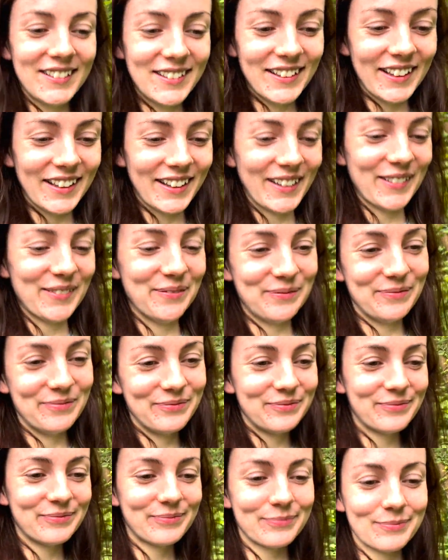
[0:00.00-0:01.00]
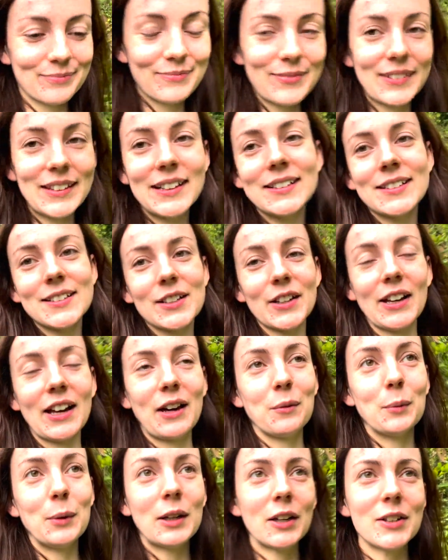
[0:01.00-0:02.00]
Um, so yeah,
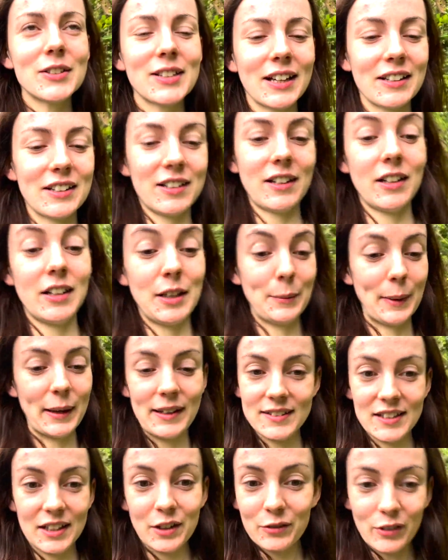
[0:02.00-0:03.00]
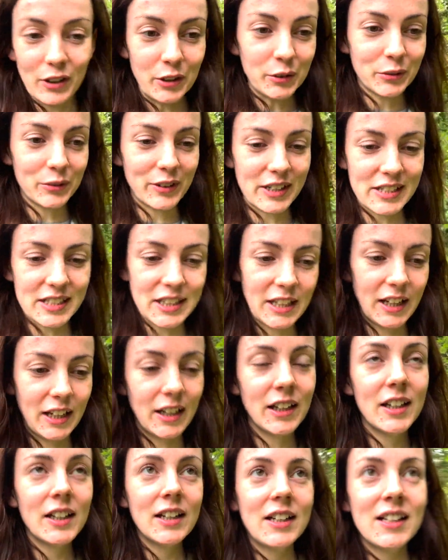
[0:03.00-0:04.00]
Willow's had an amazing run already,
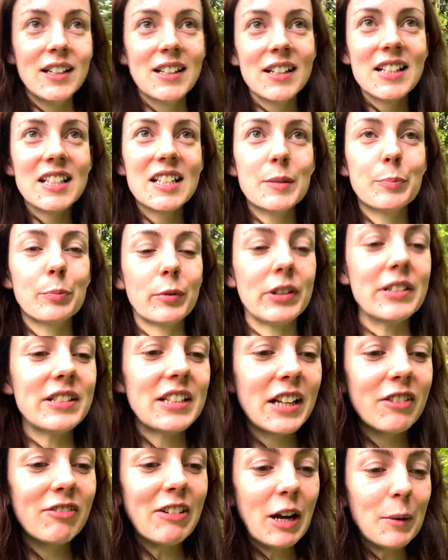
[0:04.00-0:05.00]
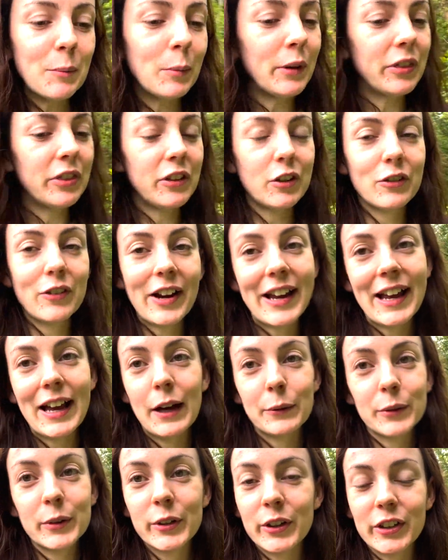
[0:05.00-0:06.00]
sprinting around with the
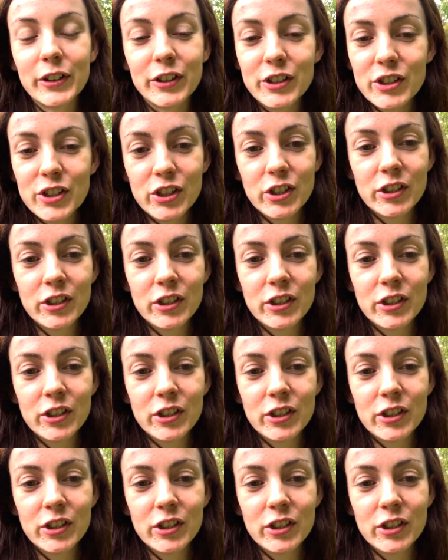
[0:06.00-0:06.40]
greyhound Cwtch.